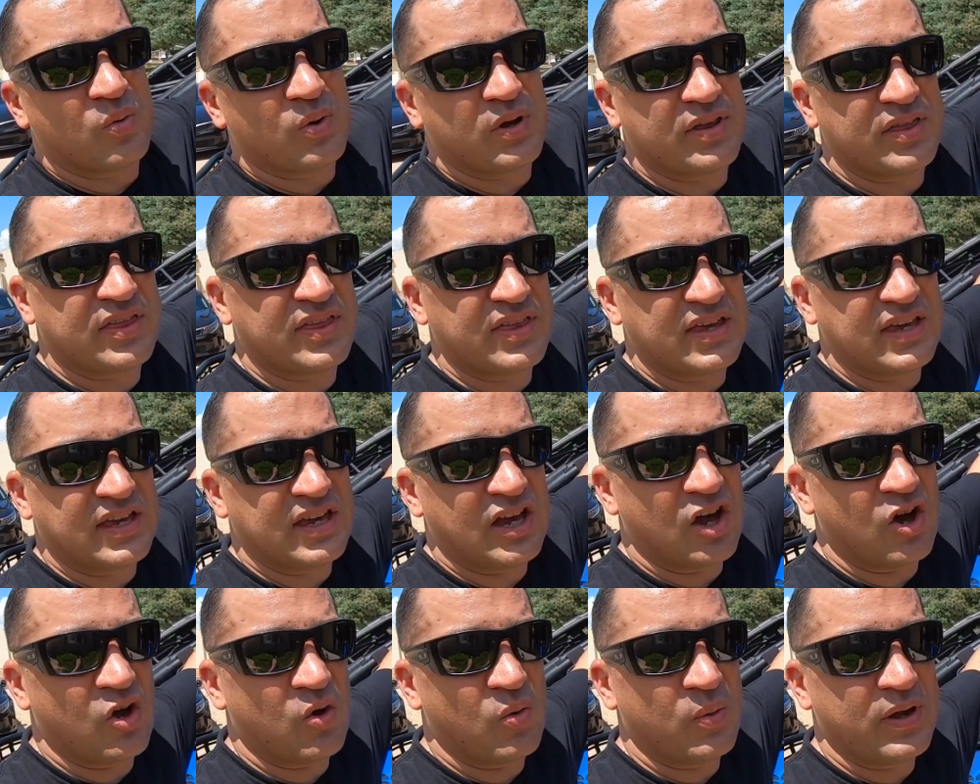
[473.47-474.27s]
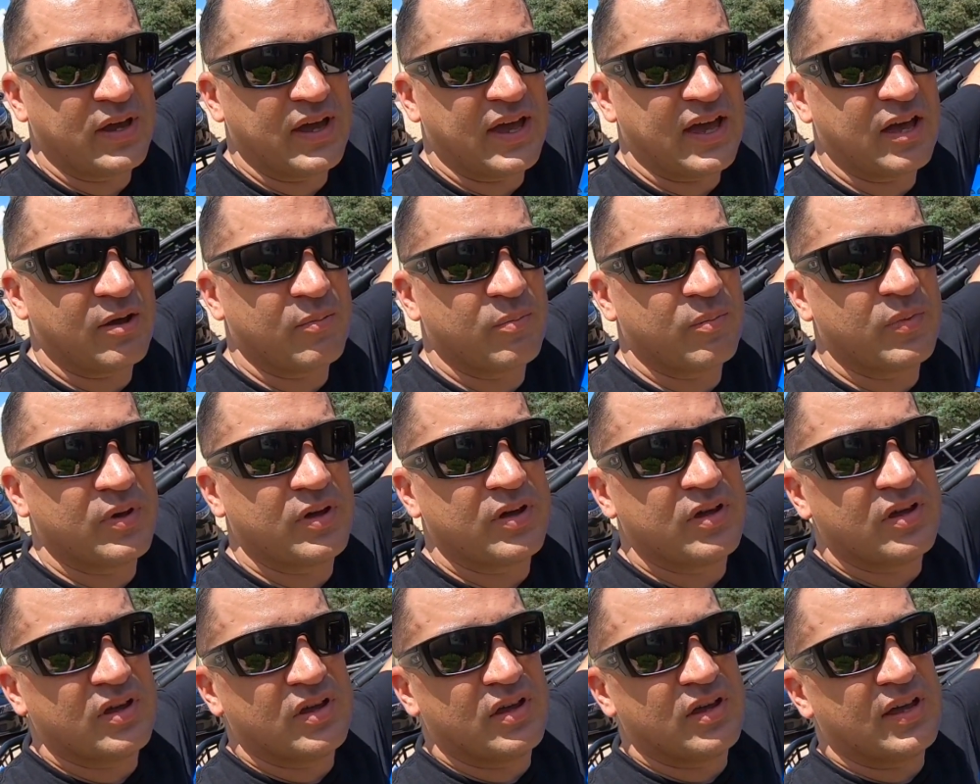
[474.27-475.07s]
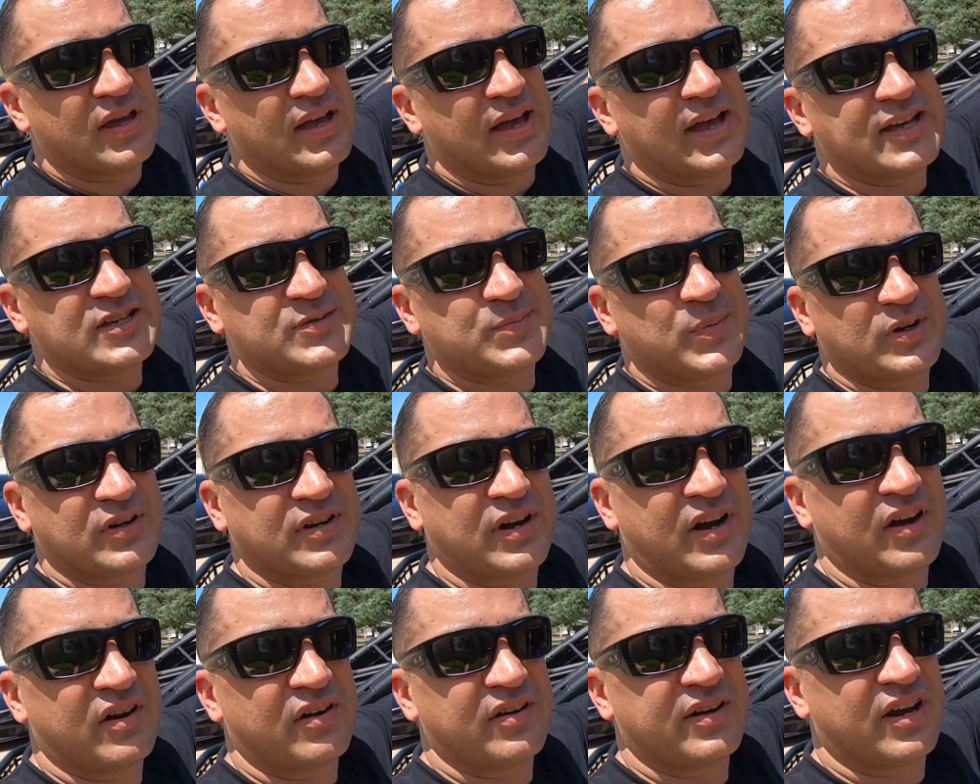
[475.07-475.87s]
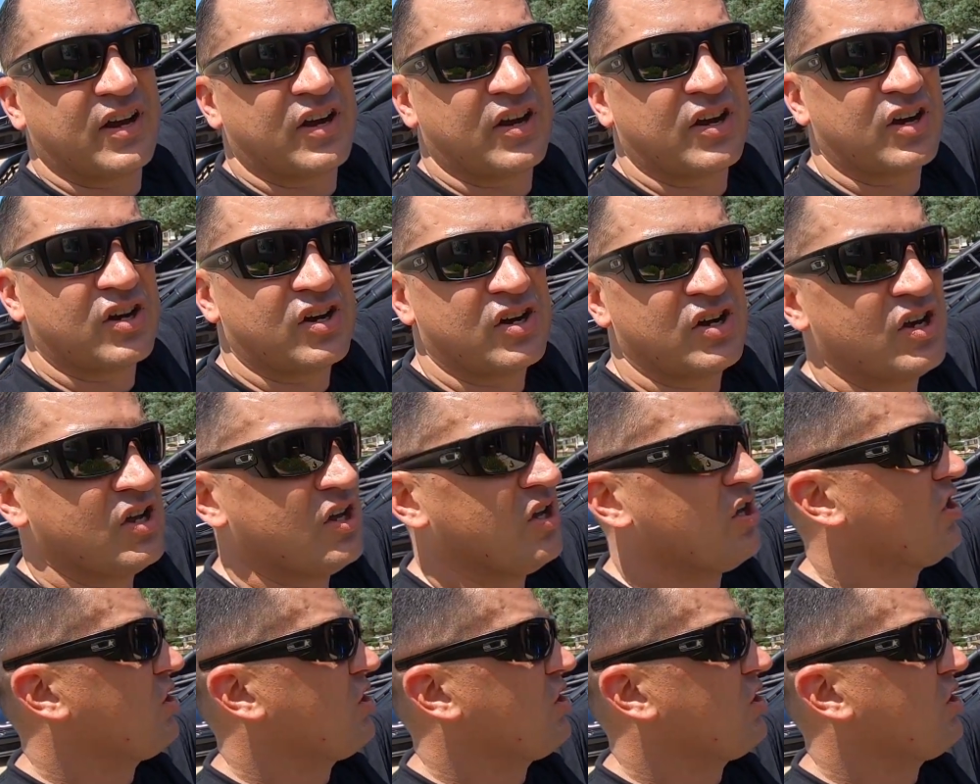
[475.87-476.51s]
with the OEM spare tire carrier,